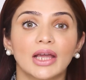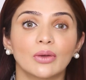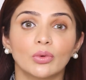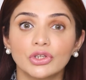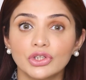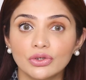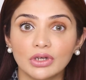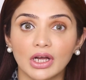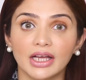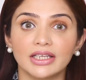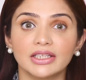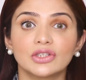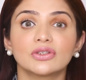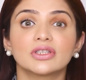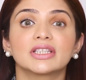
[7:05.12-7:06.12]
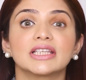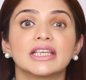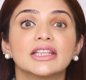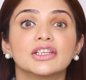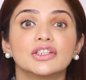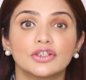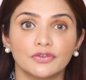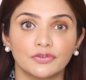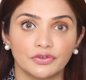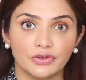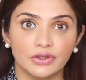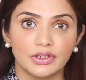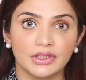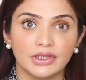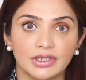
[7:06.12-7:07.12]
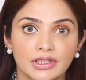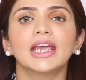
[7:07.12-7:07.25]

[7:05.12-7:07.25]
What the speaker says: I want you guys to see the difference.